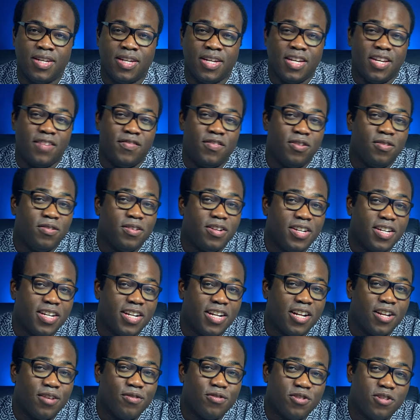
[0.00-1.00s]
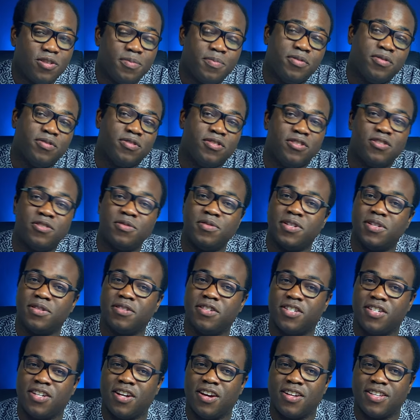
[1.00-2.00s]
If you like close-up or zoomed-in
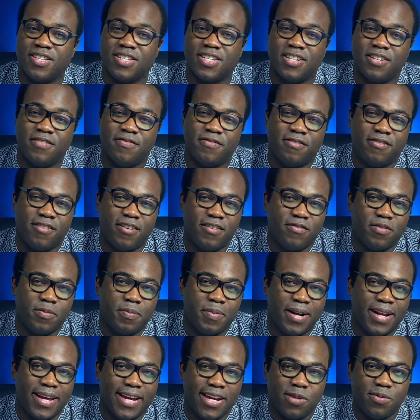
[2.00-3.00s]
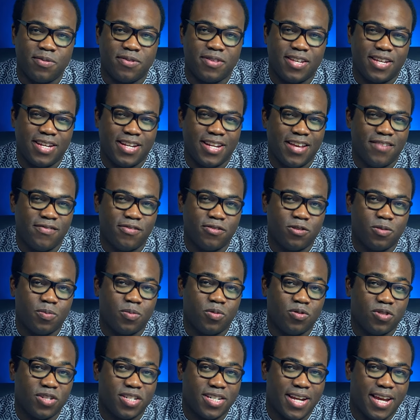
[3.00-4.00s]
shots and are forever plagued with the
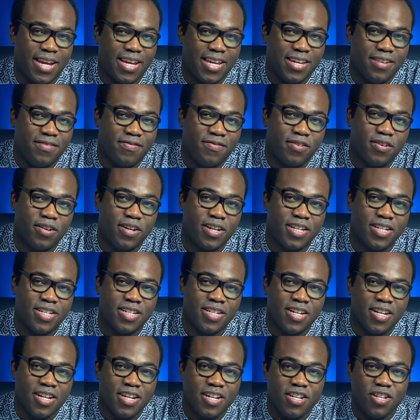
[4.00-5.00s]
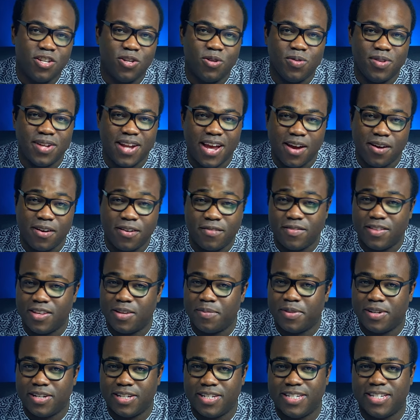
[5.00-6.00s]
inevitable shaky footage, you now have the
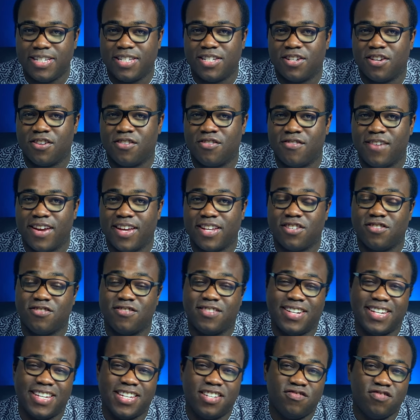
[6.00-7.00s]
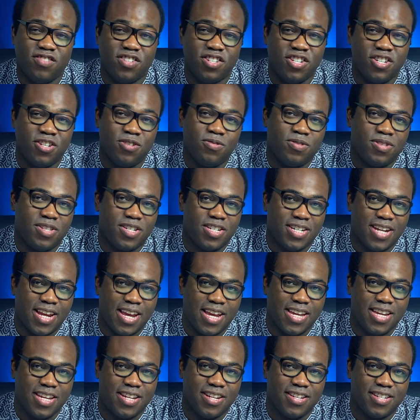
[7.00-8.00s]
ability to correct or at least reduce the
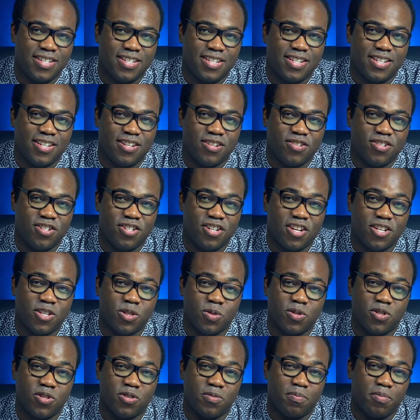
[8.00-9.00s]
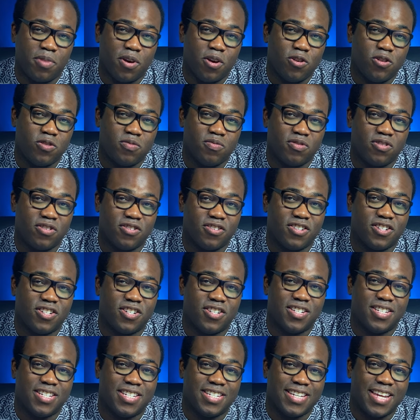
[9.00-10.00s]
shakiness in those shots with some
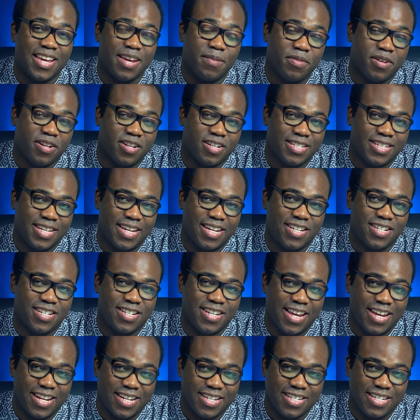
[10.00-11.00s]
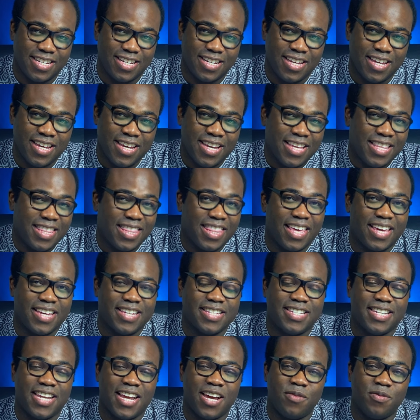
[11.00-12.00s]
post-production stabilisation editing that
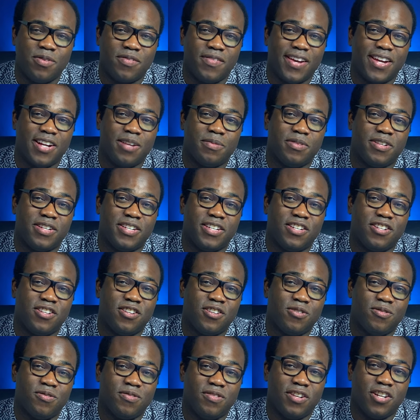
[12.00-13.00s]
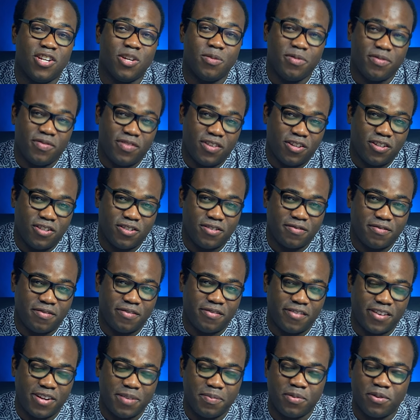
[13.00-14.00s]
is now available in the new Lumafusion
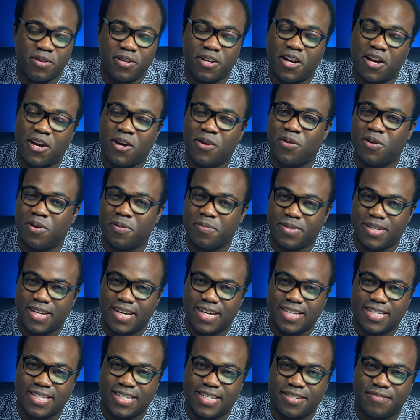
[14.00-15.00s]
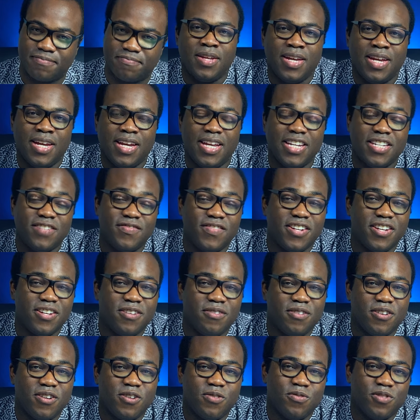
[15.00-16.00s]
3.0 update. In this video,
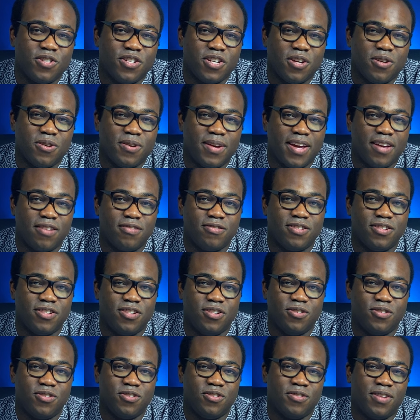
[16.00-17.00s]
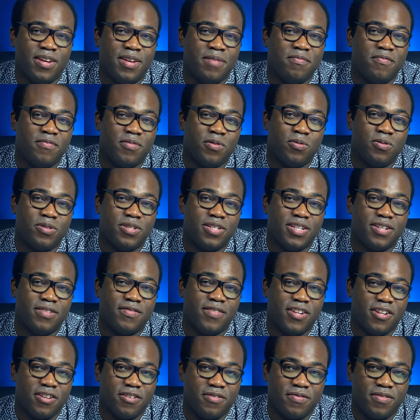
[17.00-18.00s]
I will show you how to use your imported
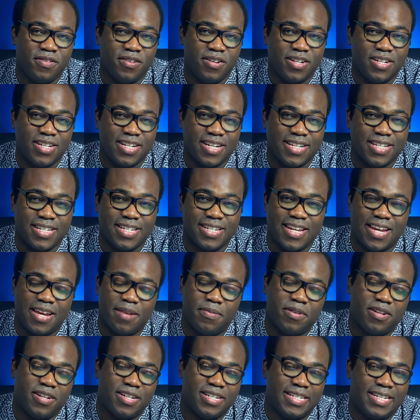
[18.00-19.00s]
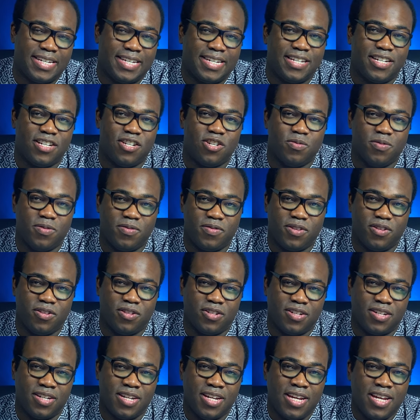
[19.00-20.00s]
video footage and stabilise it in
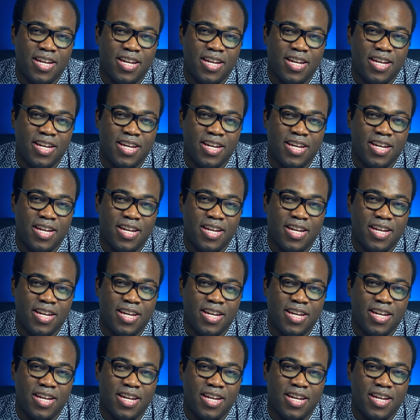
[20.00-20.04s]
Lumafusion.